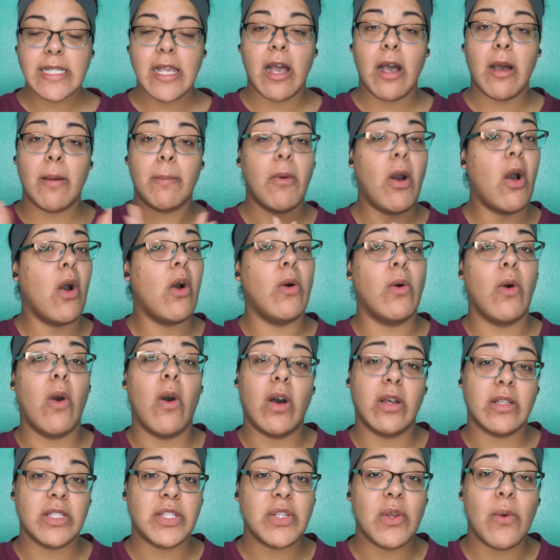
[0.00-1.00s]
Oh,
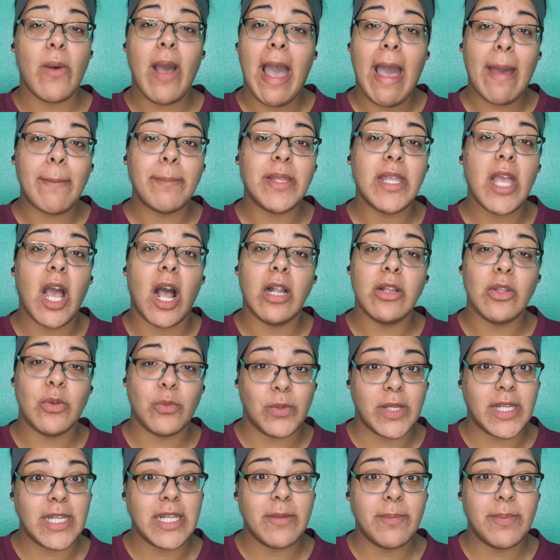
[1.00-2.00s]
also happy Halloween,